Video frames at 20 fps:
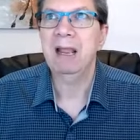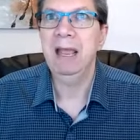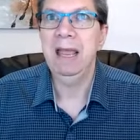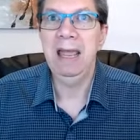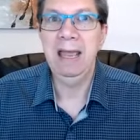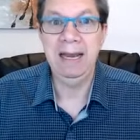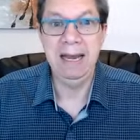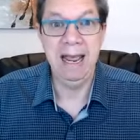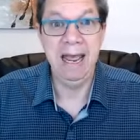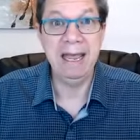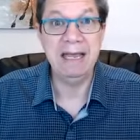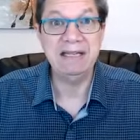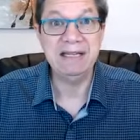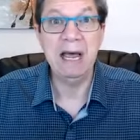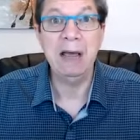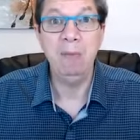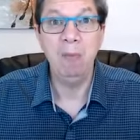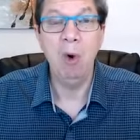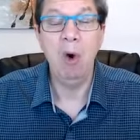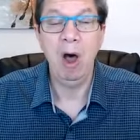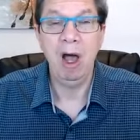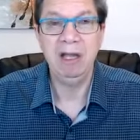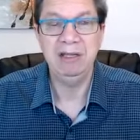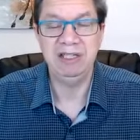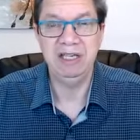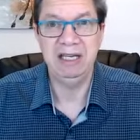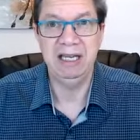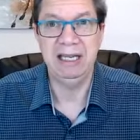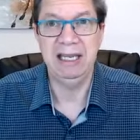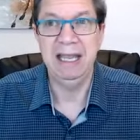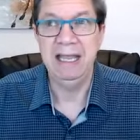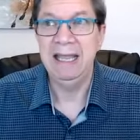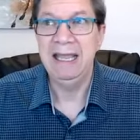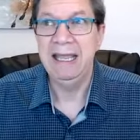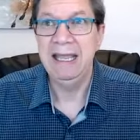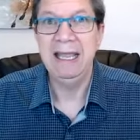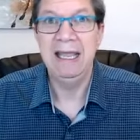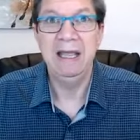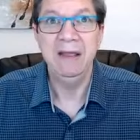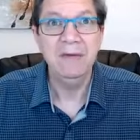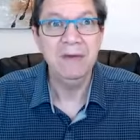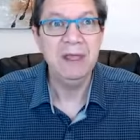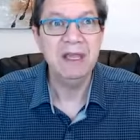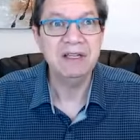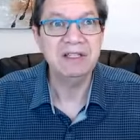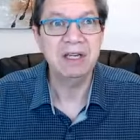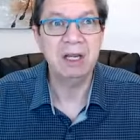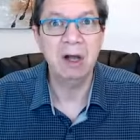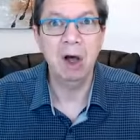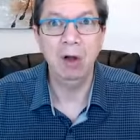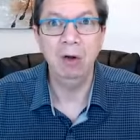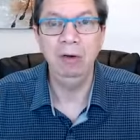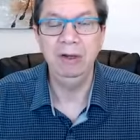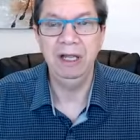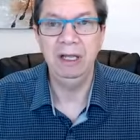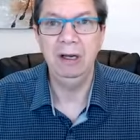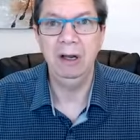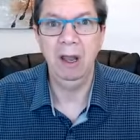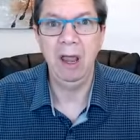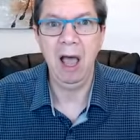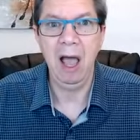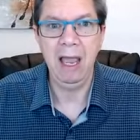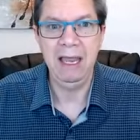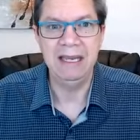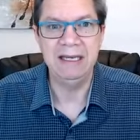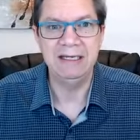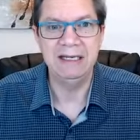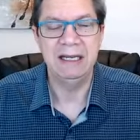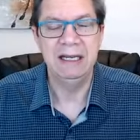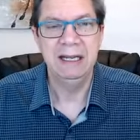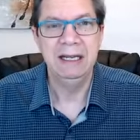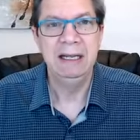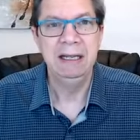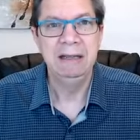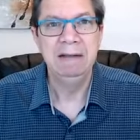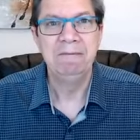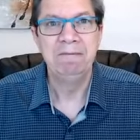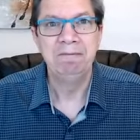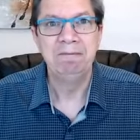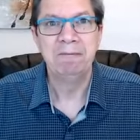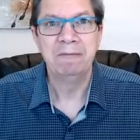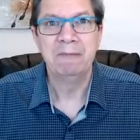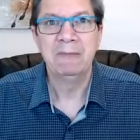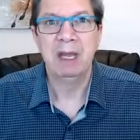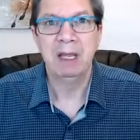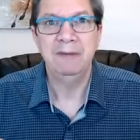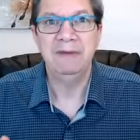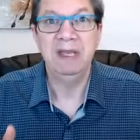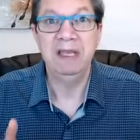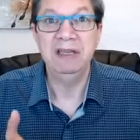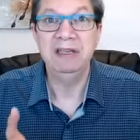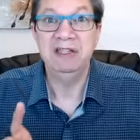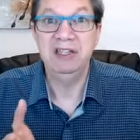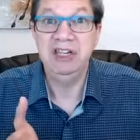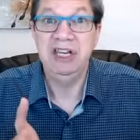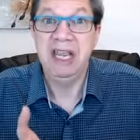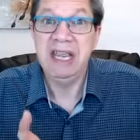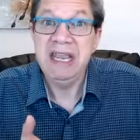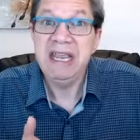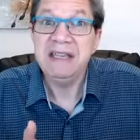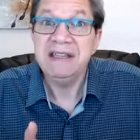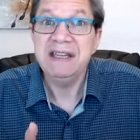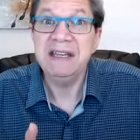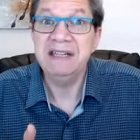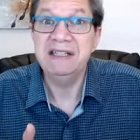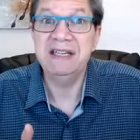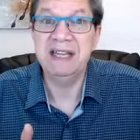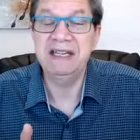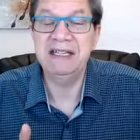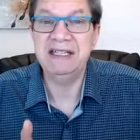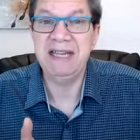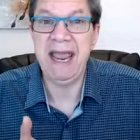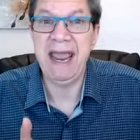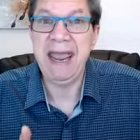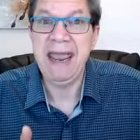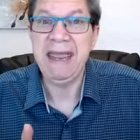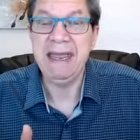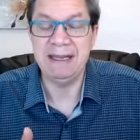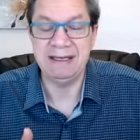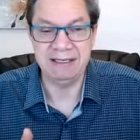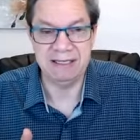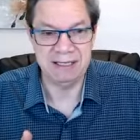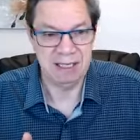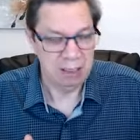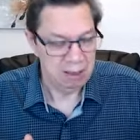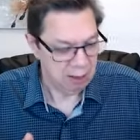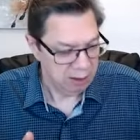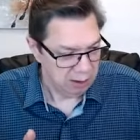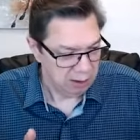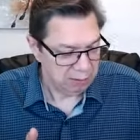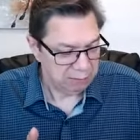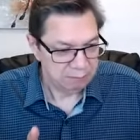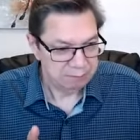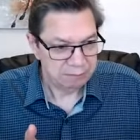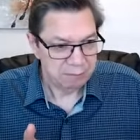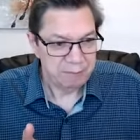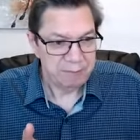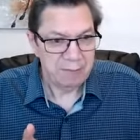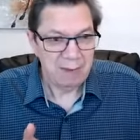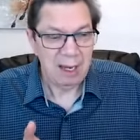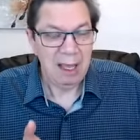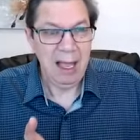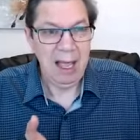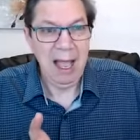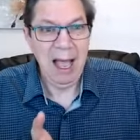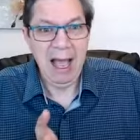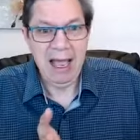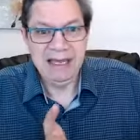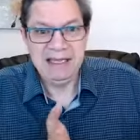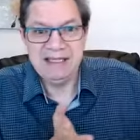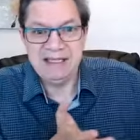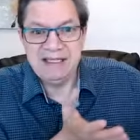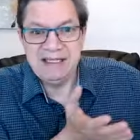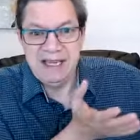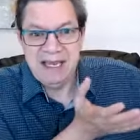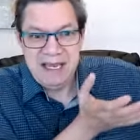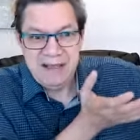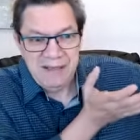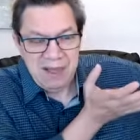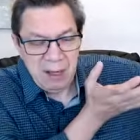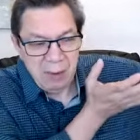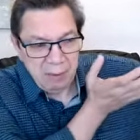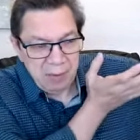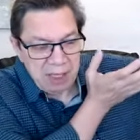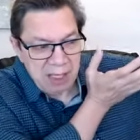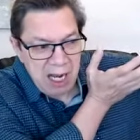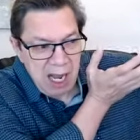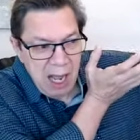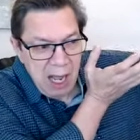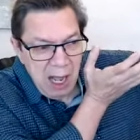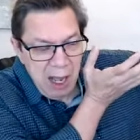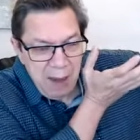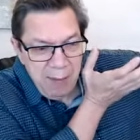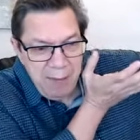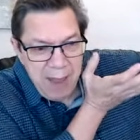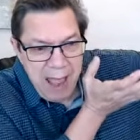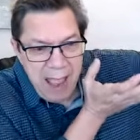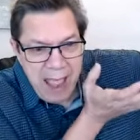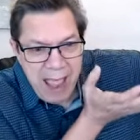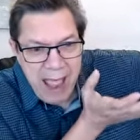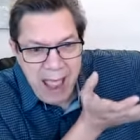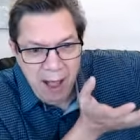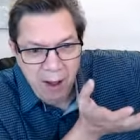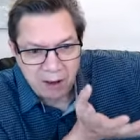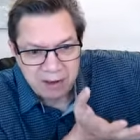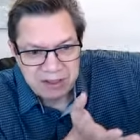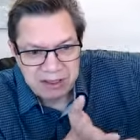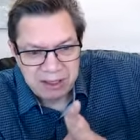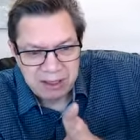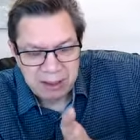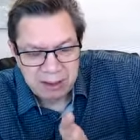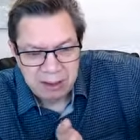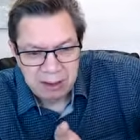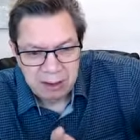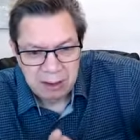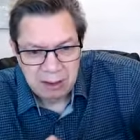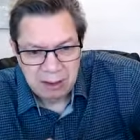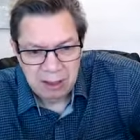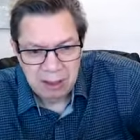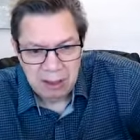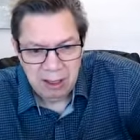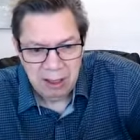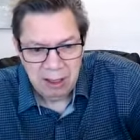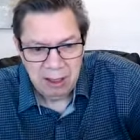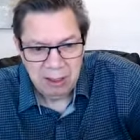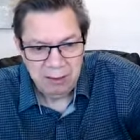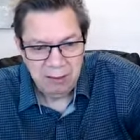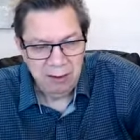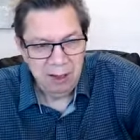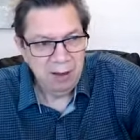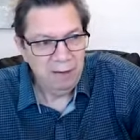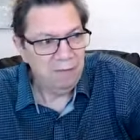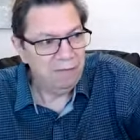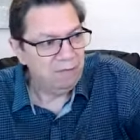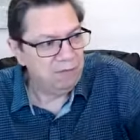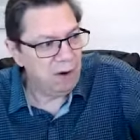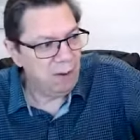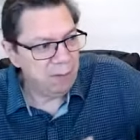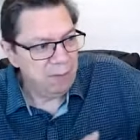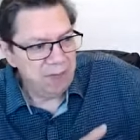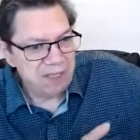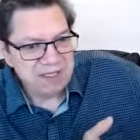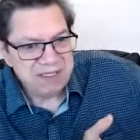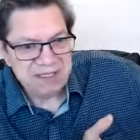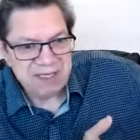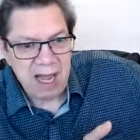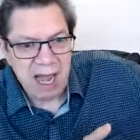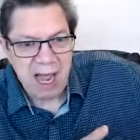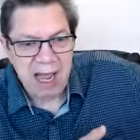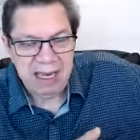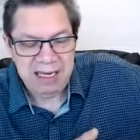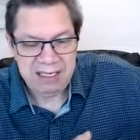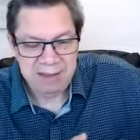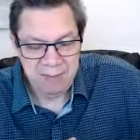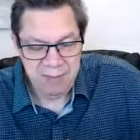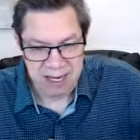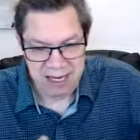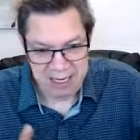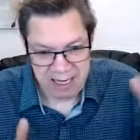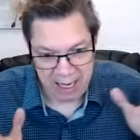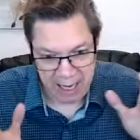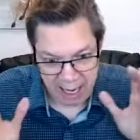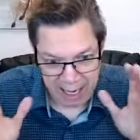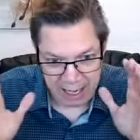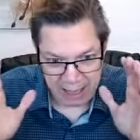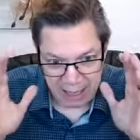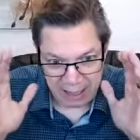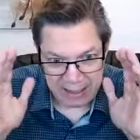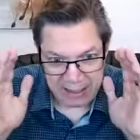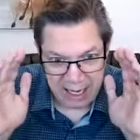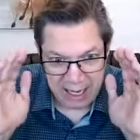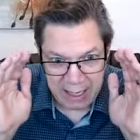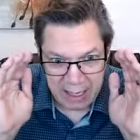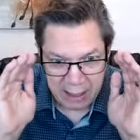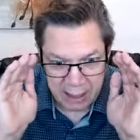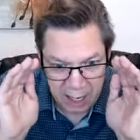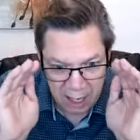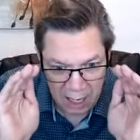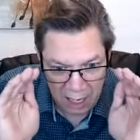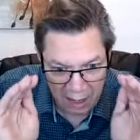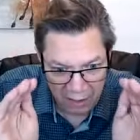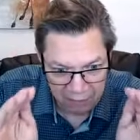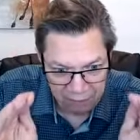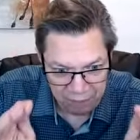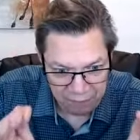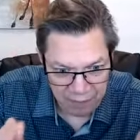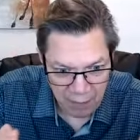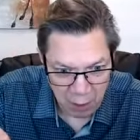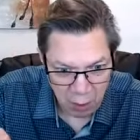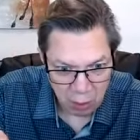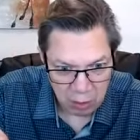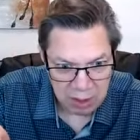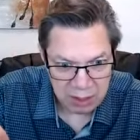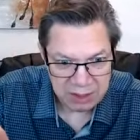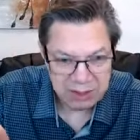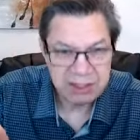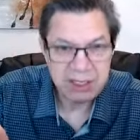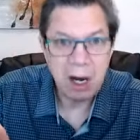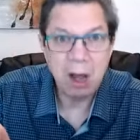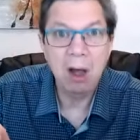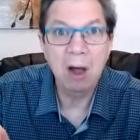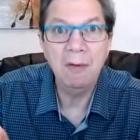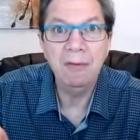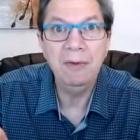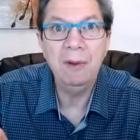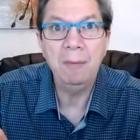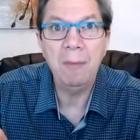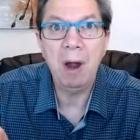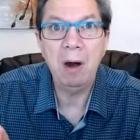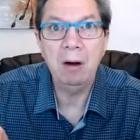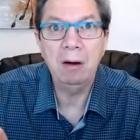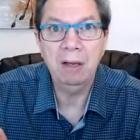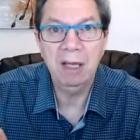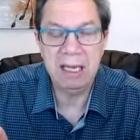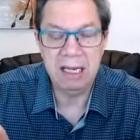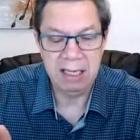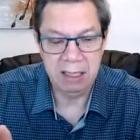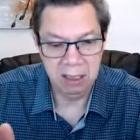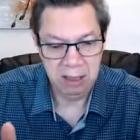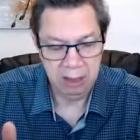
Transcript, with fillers: And as I'm watching in this golden light, then Jesus' hands, I see them come out from beside me. And again, I'm focused on the barley.